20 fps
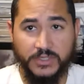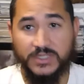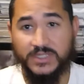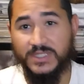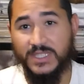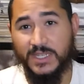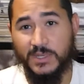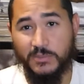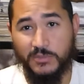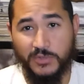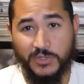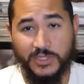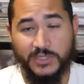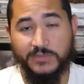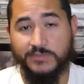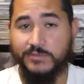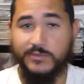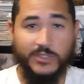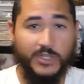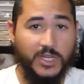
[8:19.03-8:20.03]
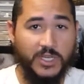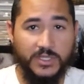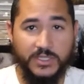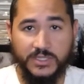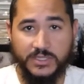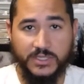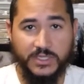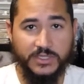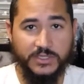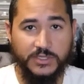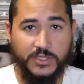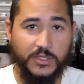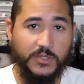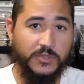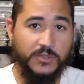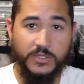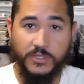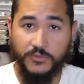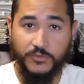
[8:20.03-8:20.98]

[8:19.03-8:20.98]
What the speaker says: second print, you know how these things go.